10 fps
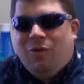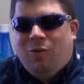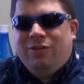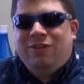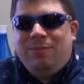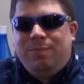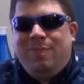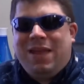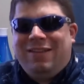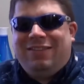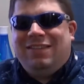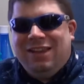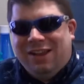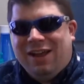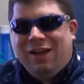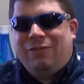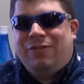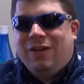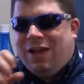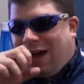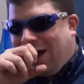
wasn't bassy enough,